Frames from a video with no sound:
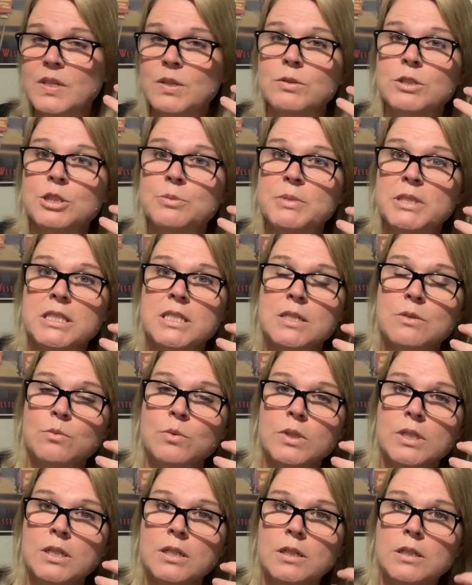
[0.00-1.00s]
which means it
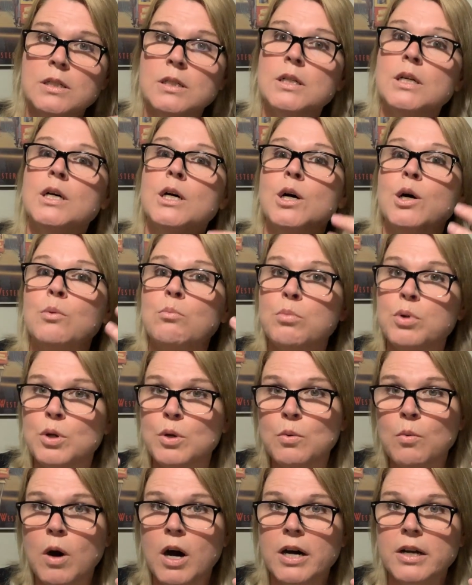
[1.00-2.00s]
will
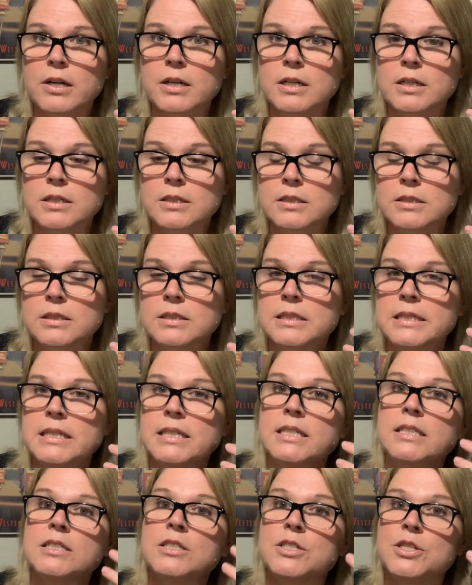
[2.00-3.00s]
pull water
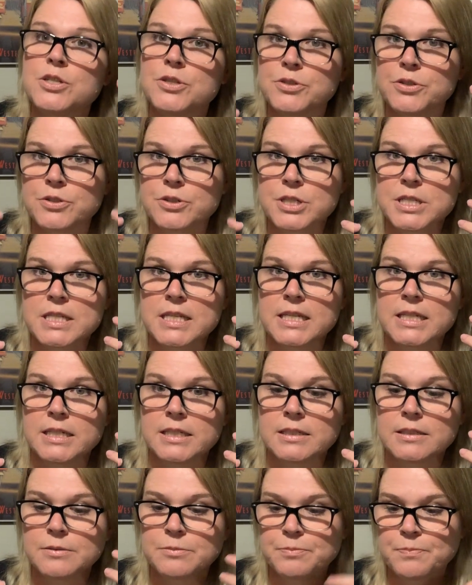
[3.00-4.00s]
into your
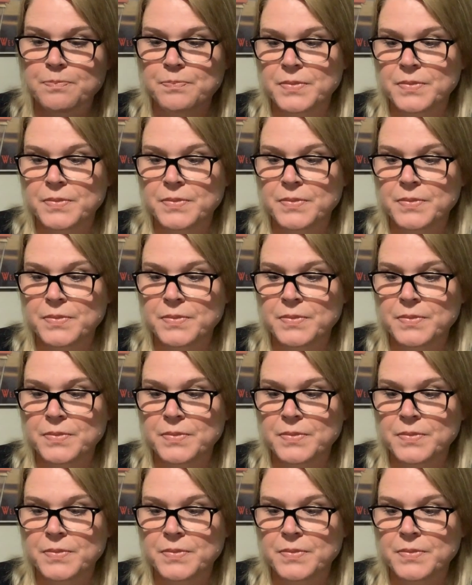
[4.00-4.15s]
skin.